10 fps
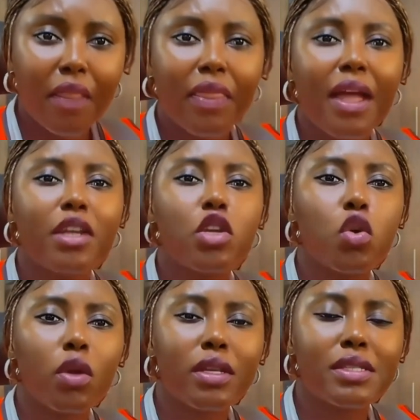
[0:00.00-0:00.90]
that you
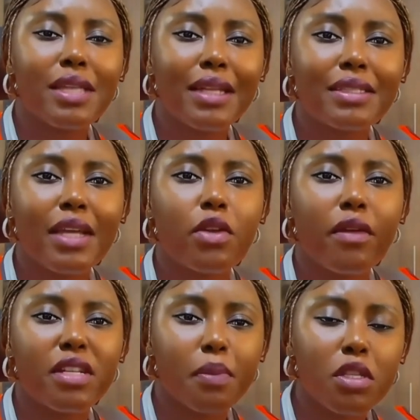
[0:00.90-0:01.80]
understand that you're
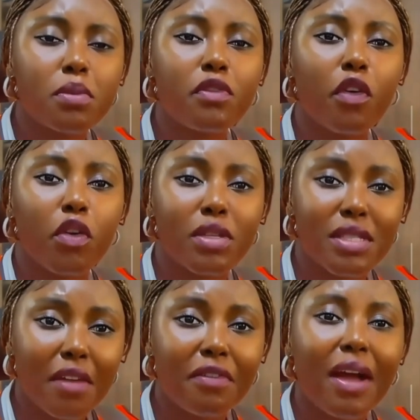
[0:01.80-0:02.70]
responsible for
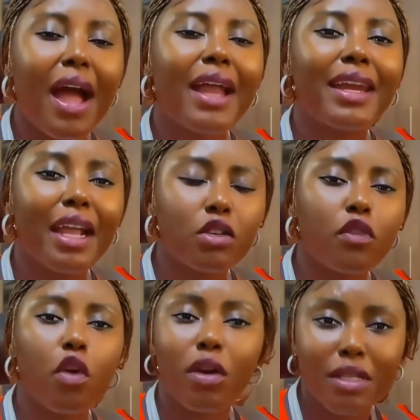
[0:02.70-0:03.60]
yourself and that
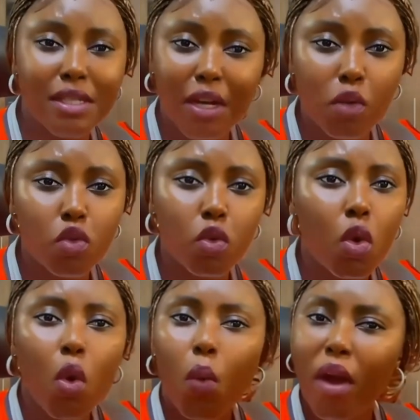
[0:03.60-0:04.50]
of others around you
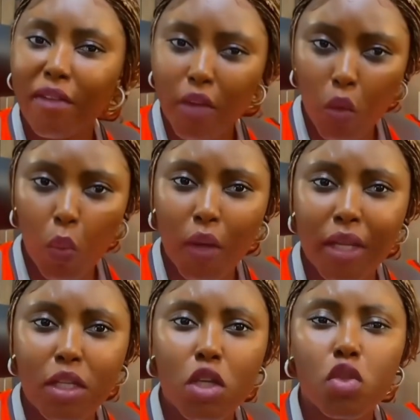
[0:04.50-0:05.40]
wherever you're
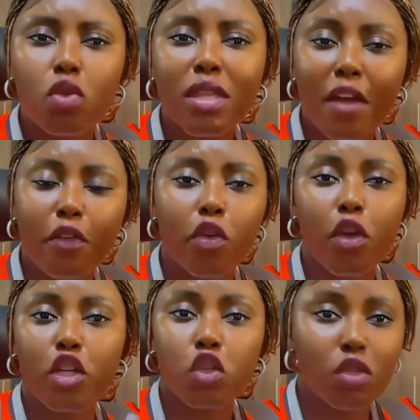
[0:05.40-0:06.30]
working, so therefore you
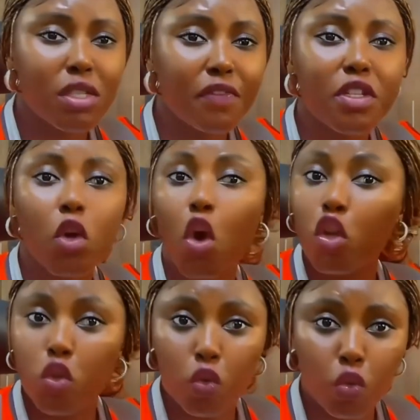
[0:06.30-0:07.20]
ensure safety in all
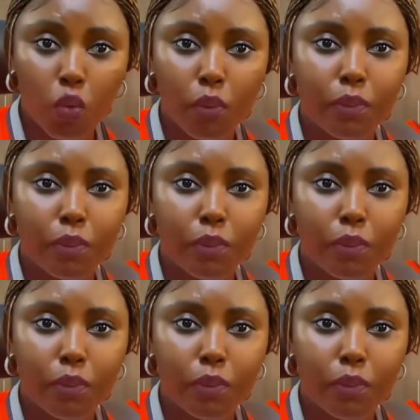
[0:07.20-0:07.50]
you do.